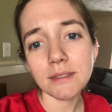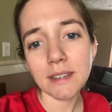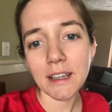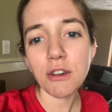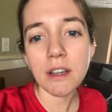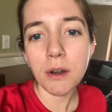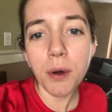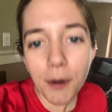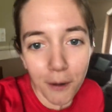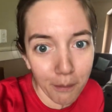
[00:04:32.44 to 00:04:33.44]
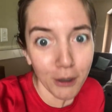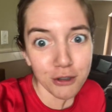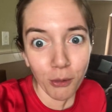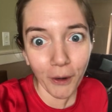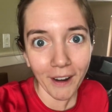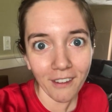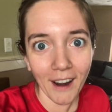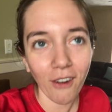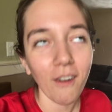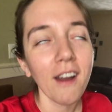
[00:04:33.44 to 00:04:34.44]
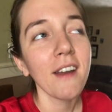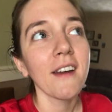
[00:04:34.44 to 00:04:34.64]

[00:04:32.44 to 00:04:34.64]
like you can push more air out.